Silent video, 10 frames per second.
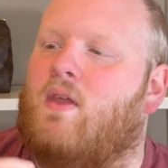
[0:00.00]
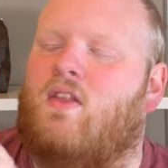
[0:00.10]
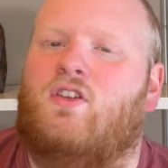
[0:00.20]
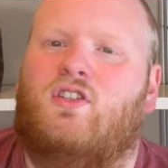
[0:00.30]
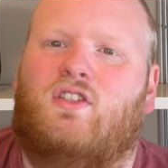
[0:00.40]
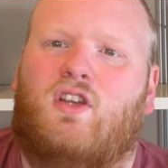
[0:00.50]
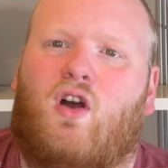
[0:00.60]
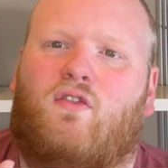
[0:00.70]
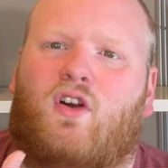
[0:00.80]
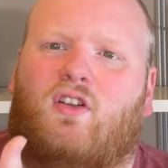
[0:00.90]
and then just the
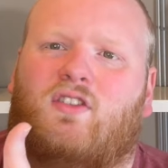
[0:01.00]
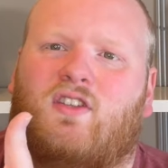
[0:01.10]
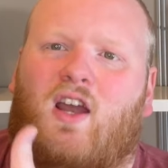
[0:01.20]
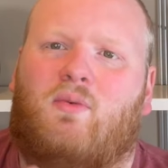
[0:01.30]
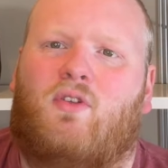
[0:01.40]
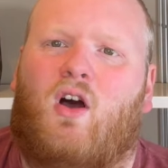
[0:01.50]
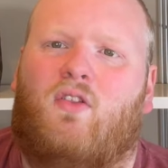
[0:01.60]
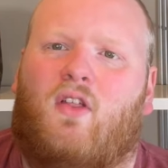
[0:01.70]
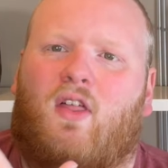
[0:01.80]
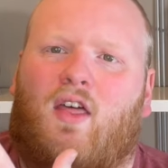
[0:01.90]
overall design with all
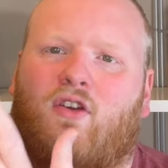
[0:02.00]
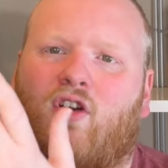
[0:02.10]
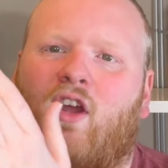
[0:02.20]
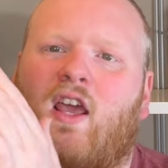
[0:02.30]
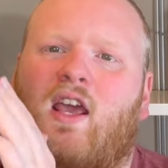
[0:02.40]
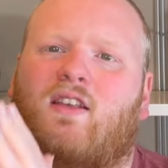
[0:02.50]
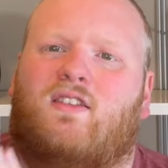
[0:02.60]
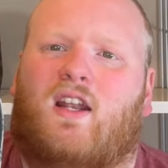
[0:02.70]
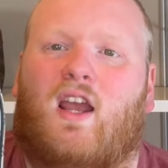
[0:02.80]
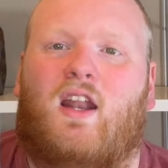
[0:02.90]
the leather is
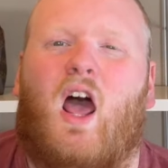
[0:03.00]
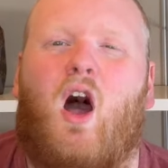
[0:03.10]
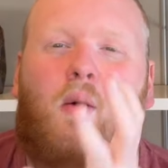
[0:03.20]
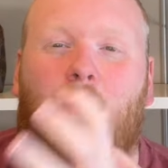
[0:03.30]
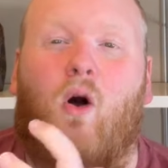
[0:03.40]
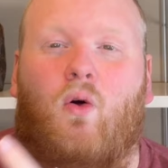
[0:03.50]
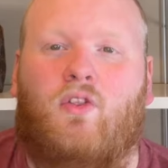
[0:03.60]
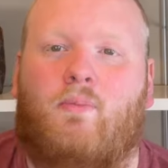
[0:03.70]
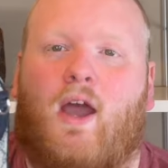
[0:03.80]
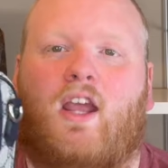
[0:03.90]
going to kind of help hold
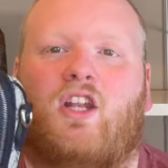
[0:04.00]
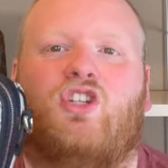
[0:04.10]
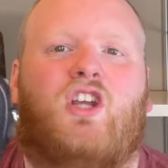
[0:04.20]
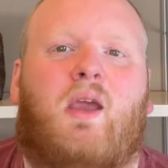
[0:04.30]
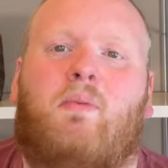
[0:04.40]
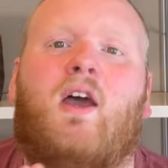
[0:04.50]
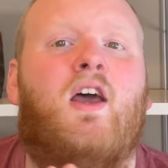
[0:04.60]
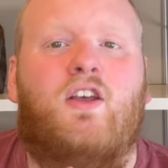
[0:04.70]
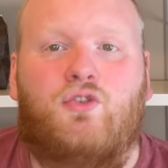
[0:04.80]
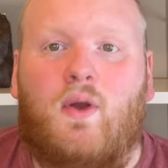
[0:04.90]
the bag in shape.
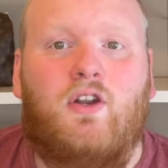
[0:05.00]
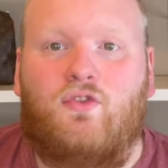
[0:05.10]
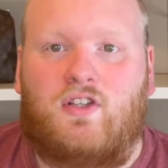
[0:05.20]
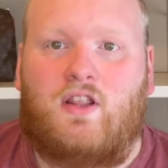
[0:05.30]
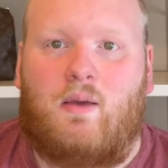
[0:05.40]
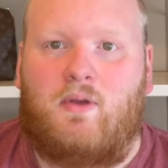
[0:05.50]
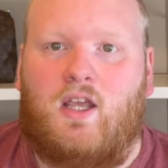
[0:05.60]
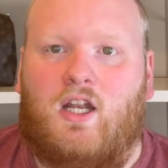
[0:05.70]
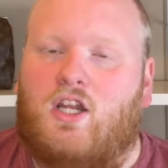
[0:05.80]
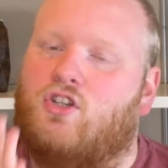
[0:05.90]
So I don't see that
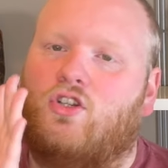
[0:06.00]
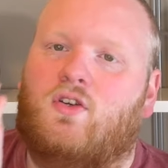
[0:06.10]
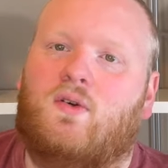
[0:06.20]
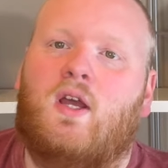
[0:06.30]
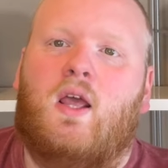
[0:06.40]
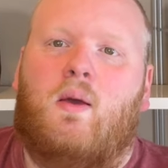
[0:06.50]
being an issue.